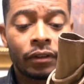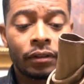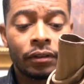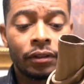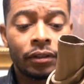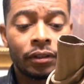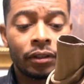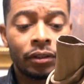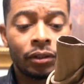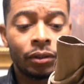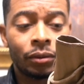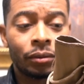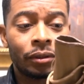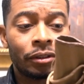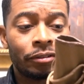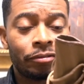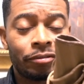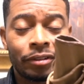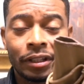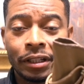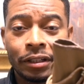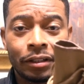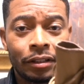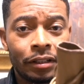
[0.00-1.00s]
You know,
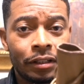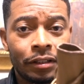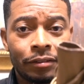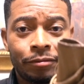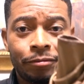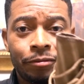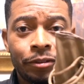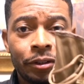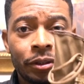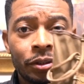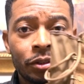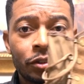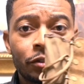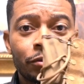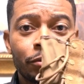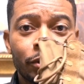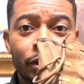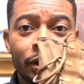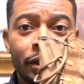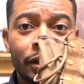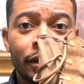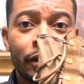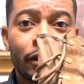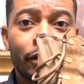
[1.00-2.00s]
it feels
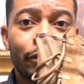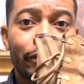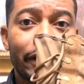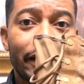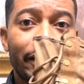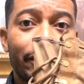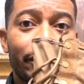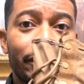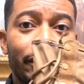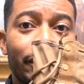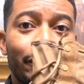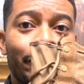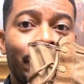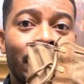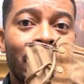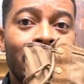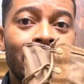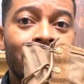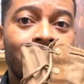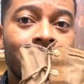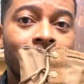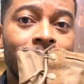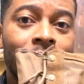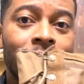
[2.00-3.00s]
really good right out of the
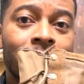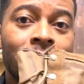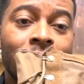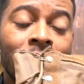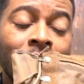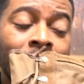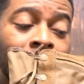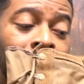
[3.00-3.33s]
box.